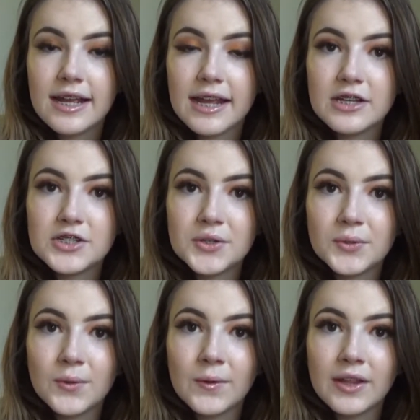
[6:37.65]

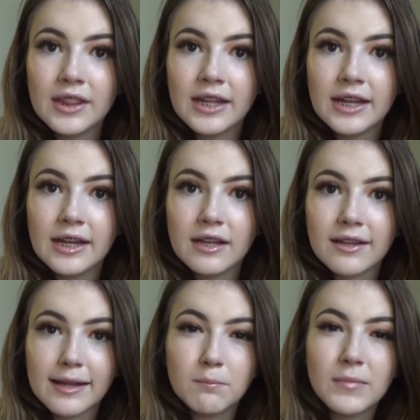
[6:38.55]
into the
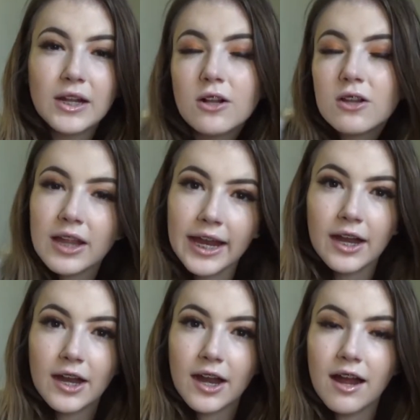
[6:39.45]
like middle
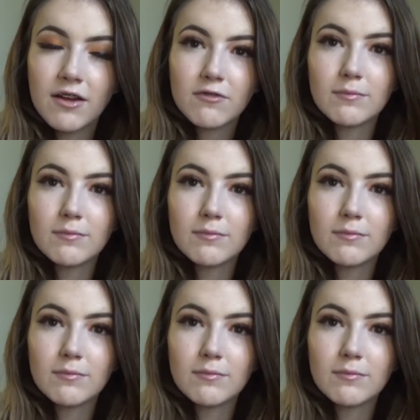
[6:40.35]
layer of